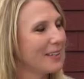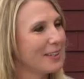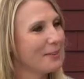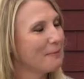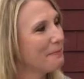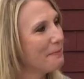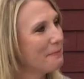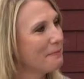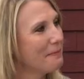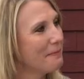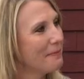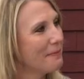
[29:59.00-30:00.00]

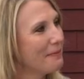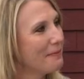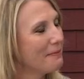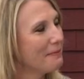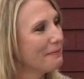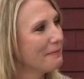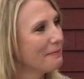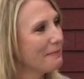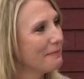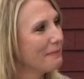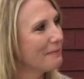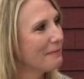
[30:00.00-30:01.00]

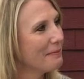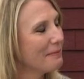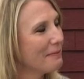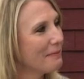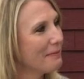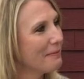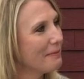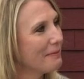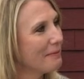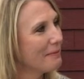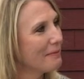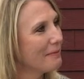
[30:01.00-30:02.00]

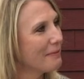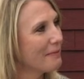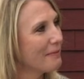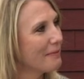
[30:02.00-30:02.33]
(silent)